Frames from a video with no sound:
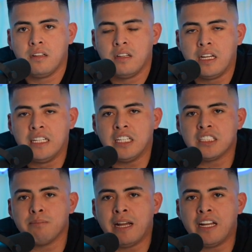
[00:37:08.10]
It
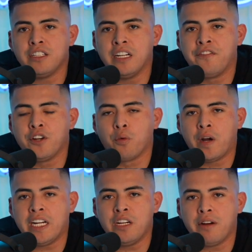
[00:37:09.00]
doesn't matter if you're
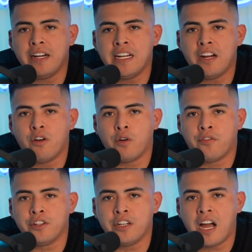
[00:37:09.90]
winning right now or
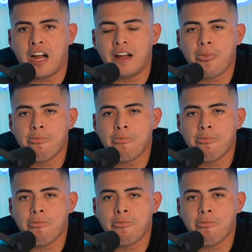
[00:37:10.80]
if you're not.